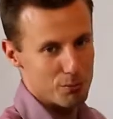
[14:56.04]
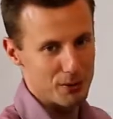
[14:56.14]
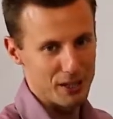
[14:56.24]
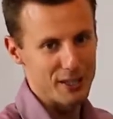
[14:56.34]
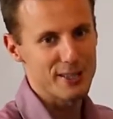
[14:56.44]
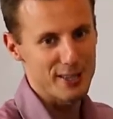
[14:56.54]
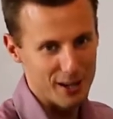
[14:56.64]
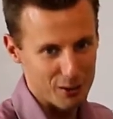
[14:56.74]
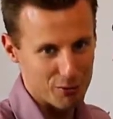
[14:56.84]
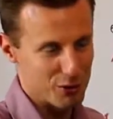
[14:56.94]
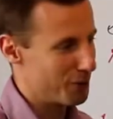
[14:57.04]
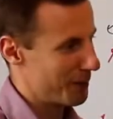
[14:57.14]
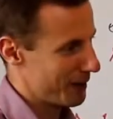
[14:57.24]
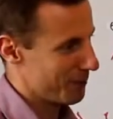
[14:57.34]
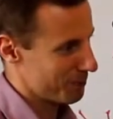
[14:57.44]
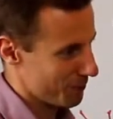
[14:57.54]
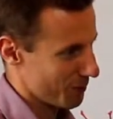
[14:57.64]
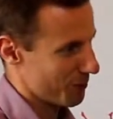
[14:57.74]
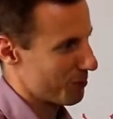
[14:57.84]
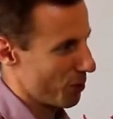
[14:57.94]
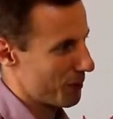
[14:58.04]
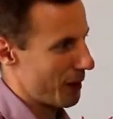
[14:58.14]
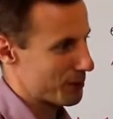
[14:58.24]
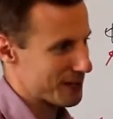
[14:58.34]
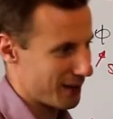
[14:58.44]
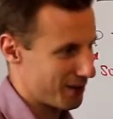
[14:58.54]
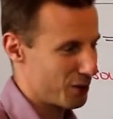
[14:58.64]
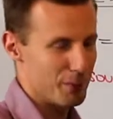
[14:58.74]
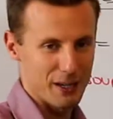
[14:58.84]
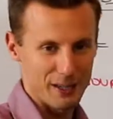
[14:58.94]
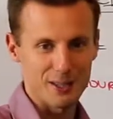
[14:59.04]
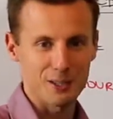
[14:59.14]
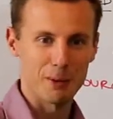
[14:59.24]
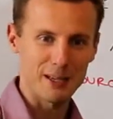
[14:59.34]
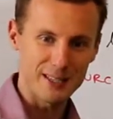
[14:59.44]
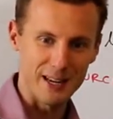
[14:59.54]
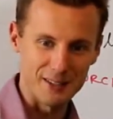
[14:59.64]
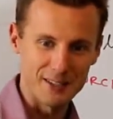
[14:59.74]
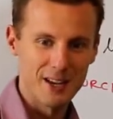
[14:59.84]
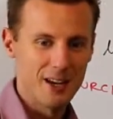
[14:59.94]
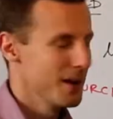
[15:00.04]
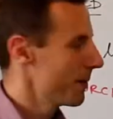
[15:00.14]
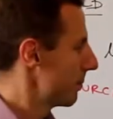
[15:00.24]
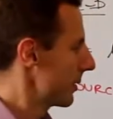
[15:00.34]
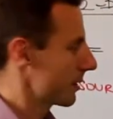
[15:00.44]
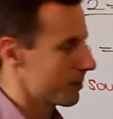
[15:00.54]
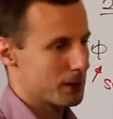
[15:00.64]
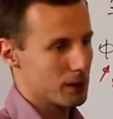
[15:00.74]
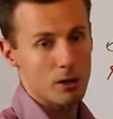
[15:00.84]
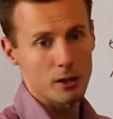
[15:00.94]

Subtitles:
be inside of the domain, probably outside the domain, it doesn't make sense, but you can